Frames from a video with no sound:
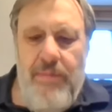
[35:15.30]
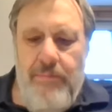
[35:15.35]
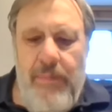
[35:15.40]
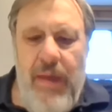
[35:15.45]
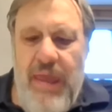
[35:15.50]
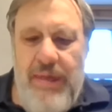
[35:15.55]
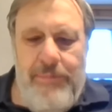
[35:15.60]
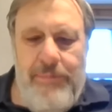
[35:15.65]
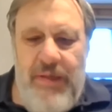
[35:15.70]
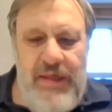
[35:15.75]

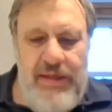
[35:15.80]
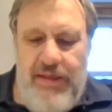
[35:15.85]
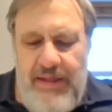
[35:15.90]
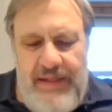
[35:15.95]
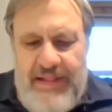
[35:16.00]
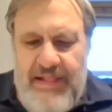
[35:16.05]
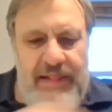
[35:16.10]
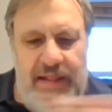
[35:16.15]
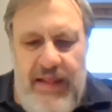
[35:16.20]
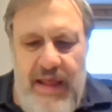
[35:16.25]
maybe
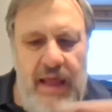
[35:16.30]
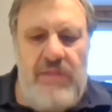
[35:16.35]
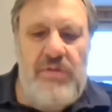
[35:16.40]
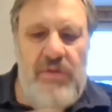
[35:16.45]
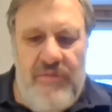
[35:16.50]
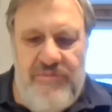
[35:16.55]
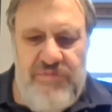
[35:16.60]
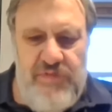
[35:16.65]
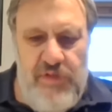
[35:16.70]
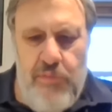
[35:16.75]
it's the
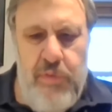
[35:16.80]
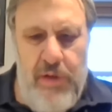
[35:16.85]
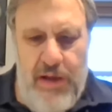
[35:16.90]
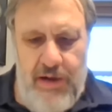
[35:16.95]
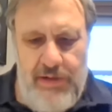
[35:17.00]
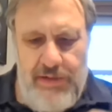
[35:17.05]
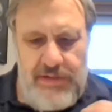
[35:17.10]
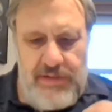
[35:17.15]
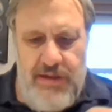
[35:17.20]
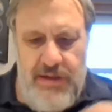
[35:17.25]
end of the
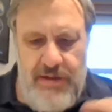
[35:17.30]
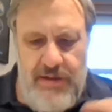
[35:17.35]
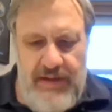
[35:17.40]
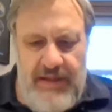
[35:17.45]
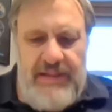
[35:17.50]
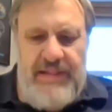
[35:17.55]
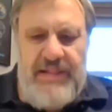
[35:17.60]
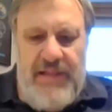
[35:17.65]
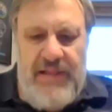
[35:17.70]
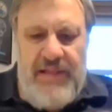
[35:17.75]
world,
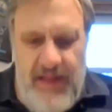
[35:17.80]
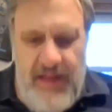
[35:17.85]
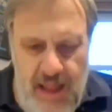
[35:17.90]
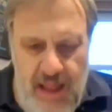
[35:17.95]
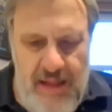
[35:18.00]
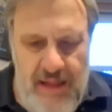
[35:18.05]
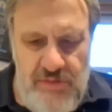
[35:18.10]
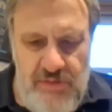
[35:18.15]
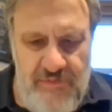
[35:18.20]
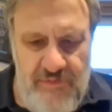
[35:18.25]
it's the
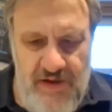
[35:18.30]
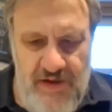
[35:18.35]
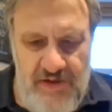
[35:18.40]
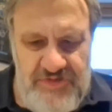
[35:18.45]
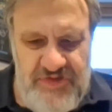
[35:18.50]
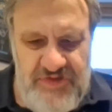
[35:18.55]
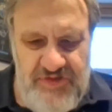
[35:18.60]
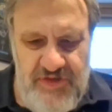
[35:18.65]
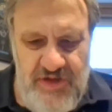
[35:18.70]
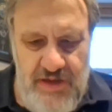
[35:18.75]
end of
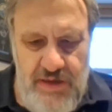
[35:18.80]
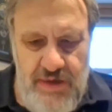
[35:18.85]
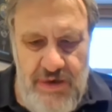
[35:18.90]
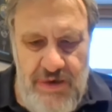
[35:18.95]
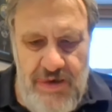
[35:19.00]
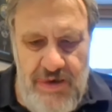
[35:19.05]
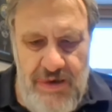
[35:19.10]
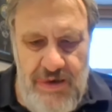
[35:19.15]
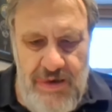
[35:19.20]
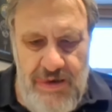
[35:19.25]
us.
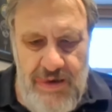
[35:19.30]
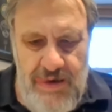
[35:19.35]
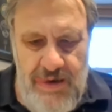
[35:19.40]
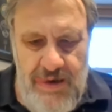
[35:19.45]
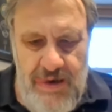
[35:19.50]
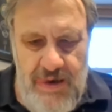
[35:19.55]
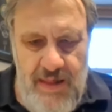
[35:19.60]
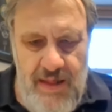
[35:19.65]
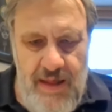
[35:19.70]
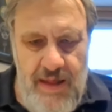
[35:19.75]

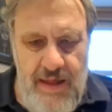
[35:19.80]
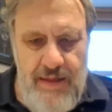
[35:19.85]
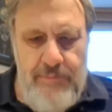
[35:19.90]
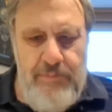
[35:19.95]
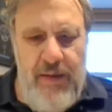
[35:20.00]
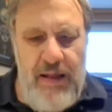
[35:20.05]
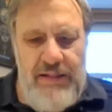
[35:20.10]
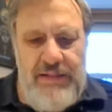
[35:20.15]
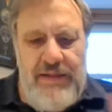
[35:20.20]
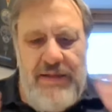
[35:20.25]

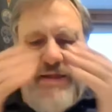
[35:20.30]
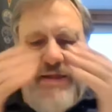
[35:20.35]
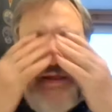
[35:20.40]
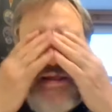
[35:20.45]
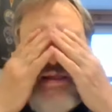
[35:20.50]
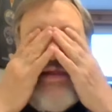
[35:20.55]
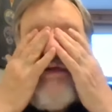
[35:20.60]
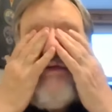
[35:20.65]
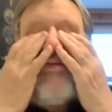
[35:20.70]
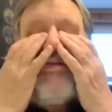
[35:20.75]
But
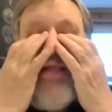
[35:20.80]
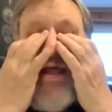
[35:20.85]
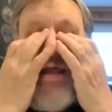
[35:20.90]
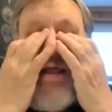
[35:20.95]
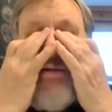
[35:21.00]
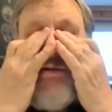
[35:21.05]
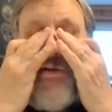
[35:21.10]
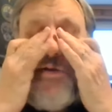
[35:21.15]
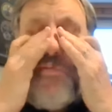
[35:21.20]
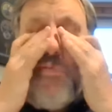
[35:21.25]
he
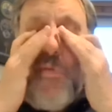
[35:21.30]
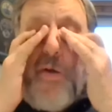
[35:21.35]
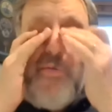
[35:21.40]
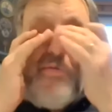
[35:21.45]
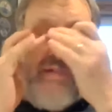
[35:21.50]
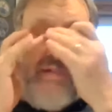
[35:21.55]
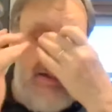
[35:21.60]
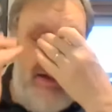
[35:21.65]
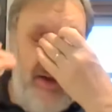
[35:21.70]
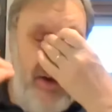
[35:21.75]
then
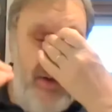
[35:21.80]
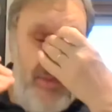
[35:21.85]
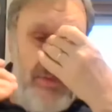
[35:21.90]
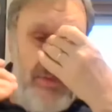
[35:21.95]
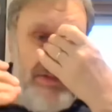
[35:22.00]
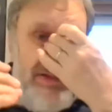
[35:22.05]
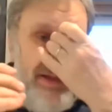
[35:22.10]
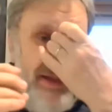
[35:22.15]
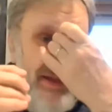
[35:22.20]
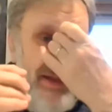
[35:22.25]
quotes
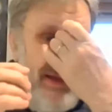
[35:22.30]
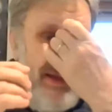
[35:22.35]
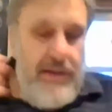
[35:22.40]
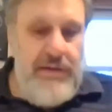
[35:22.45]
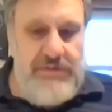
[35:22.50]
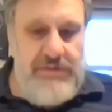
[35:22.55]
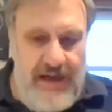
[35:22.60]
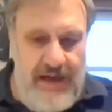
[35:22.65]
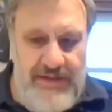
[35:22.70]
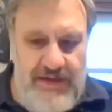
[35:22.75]
old
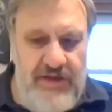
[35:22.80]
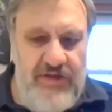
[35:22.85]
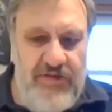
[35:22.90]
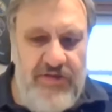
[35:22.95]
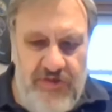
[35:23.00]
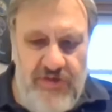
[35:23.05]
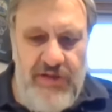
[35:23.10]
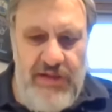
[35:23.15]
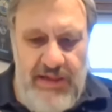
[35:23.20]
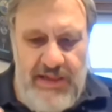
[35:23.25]

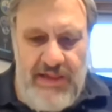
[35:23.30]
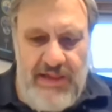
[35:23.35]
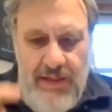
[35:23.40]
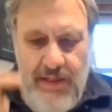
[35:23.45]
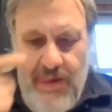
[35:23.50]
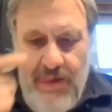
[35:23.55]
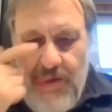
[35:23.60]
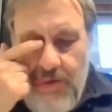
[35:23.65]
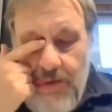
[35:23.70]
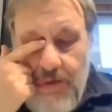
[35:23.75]

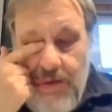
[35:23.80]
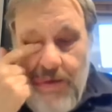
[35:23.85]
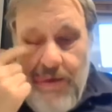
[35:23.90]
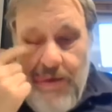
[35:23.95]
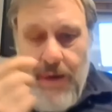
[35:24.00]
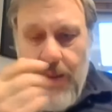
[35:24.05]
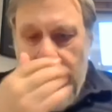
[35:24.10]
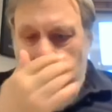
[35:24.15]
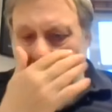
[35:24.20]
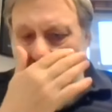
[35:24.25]
traditions
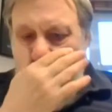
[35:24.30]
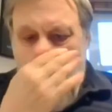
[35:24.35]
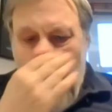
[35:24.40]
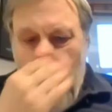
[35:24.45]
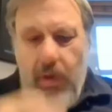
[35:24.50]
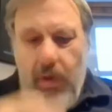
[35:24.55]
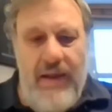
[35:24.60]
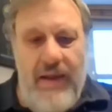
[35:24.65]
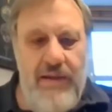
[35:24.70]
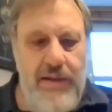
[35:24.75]

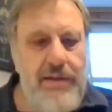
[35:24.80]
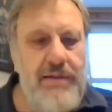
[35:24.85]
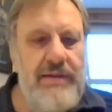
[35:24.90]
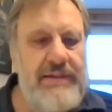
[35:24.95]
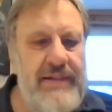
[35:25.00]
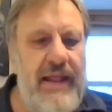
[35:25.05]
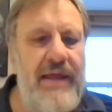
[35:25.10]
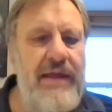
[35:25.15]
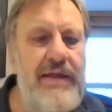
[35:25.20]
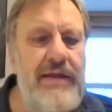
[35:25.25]
where
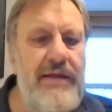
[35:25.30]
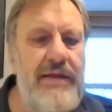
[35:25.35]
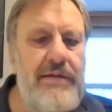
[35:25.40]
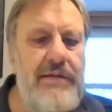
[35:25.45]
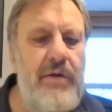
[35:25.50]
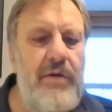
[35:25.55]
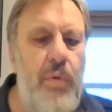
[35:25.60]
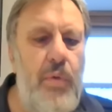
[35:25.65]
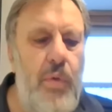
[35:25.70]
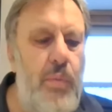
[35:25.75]

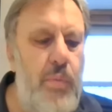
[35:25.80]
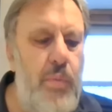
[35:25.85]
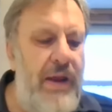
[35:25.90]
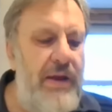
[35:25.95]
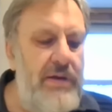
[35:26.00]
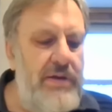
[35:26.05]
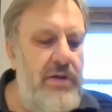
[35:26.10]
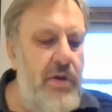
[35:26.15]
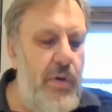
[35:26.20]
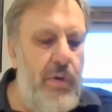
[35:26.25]
saying
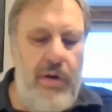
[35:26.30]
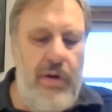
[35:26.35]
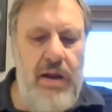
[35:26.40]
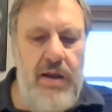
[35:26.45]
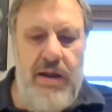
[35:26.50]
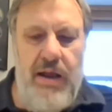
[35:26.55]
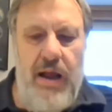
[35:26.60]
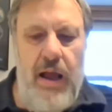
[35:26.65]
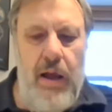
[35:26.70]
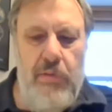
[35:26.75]
when your
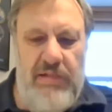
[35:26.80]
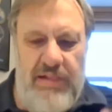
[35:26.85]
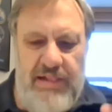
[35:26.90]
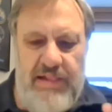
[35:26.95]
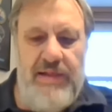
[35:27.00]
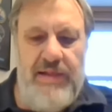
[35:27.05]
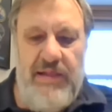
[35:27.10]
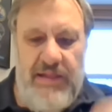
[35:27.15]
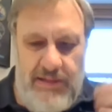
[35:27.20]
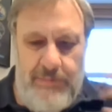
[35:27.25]

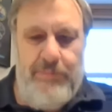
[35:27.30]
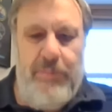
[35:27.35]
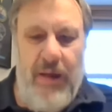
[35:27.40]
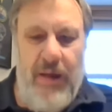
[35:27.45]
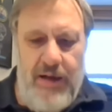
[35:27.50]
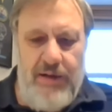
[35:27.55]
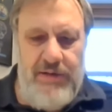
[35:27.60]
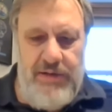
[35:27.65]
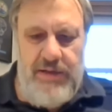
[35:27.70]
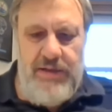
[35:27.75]
house is
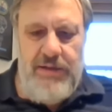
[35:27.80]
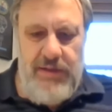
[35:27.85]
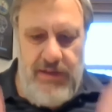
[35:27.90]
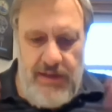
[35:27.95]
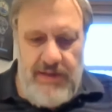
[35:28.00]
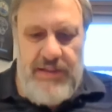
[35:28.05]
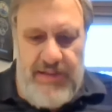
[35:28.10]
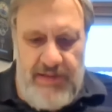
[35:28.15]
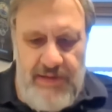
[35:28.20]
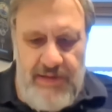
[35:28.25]
burning,
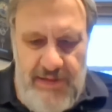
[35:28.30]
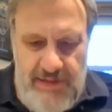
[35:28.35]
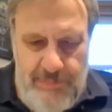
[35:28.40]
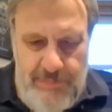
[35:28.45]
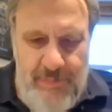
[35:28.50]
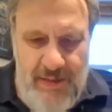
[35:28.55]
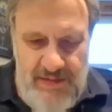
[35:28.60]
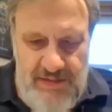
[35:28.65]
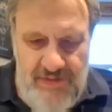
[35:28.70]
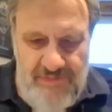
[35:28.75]
it's
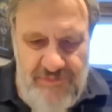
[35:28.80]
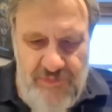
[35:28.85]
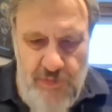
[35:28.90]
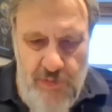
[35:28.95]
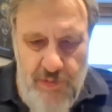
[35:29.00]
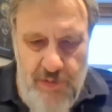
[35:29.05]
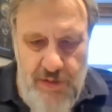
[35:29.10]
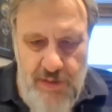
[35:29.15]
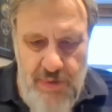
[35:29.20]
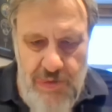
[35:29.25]
his
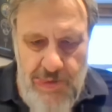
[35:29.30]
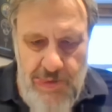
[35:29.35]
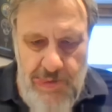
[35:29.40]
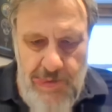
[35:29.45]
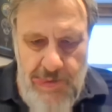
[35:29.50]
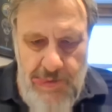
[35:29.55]
metaphor,